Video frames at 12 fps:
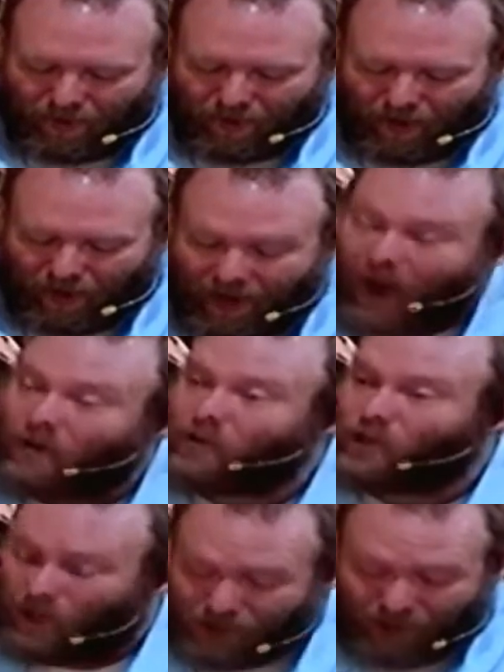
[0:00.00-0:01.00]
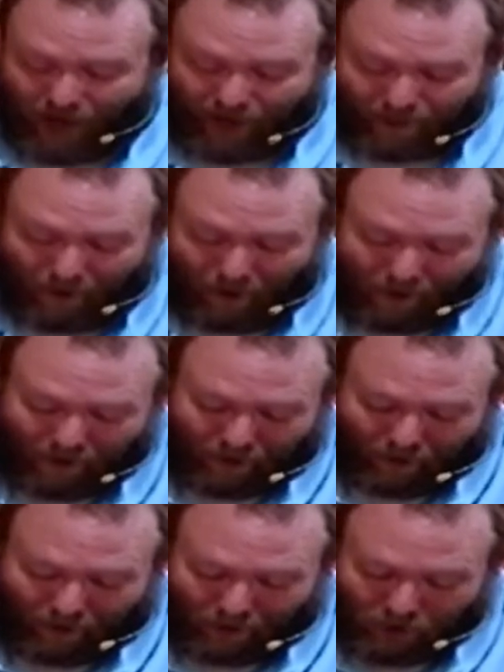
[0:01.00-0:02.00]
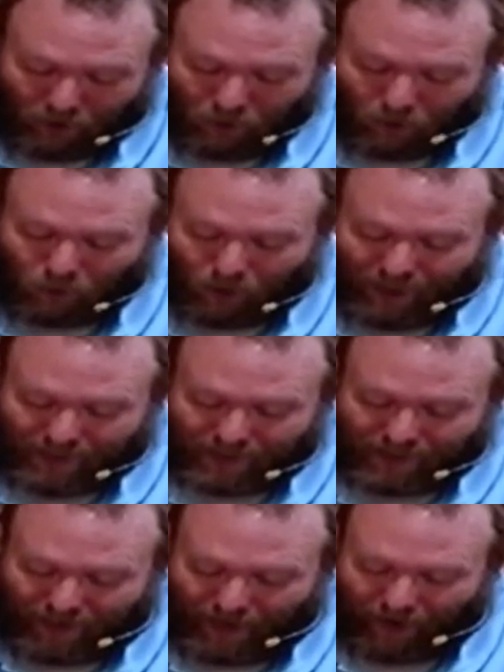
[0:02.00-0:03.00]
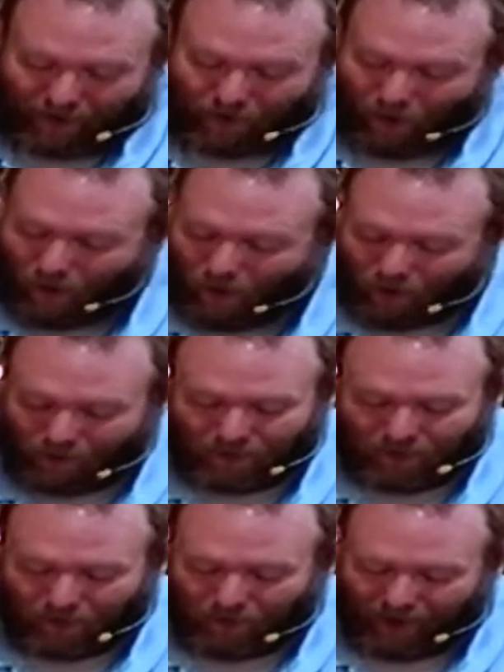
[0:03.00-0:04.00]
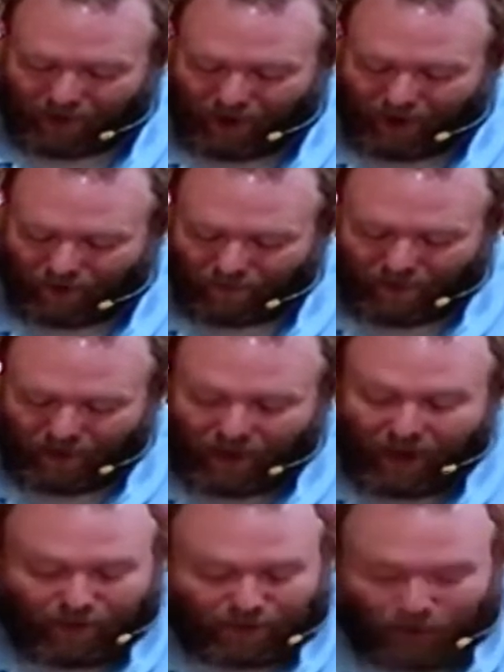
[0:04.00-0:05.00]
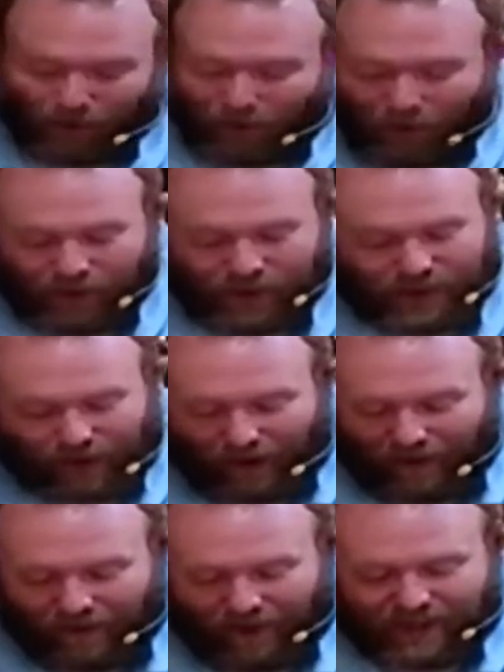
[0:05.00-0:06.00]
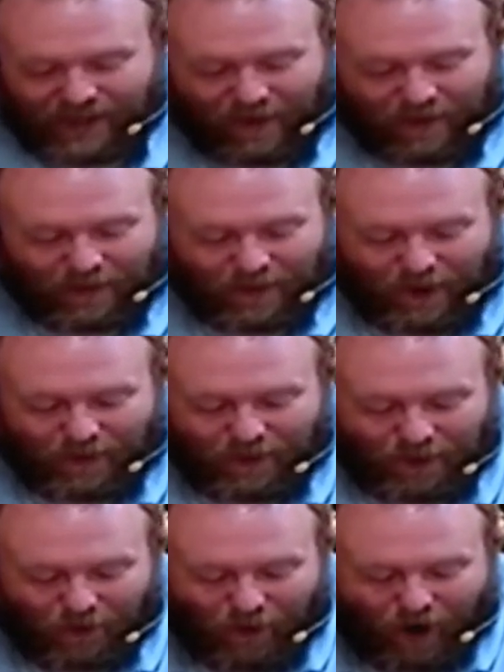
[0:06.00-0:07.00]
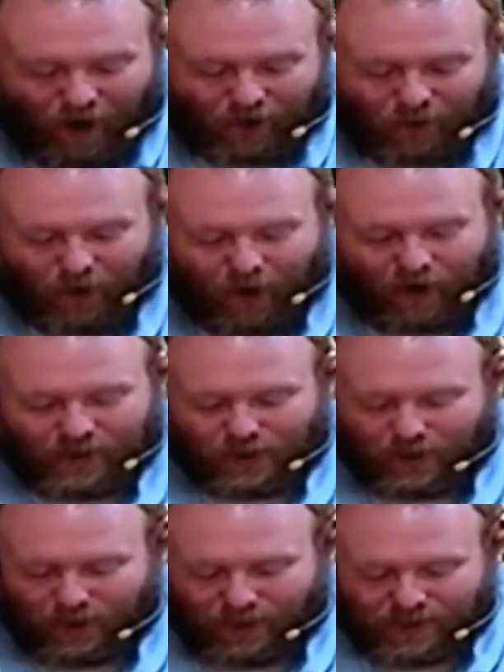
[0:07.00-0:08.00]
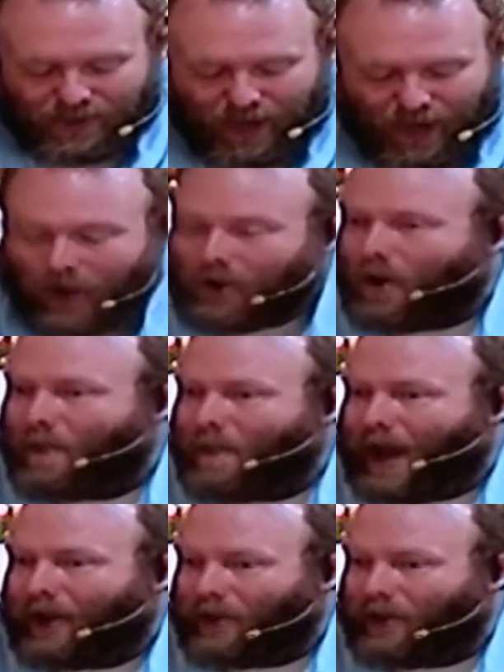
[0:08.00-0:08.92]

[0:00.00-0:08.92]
And now, church, I am calling on you right now, all of you right now. If you're going to love and accept the people that walk through our doors, no matter